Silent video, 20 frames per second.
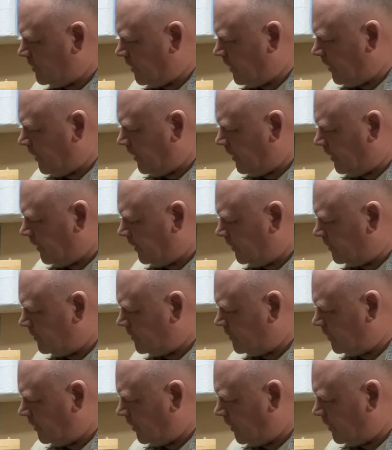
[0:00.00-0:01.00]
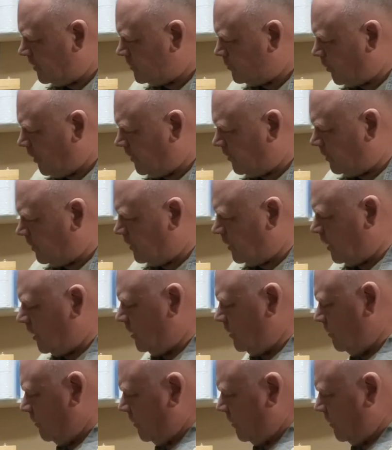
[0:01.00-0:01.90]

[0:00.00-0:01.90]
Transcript: and I spent the day, in the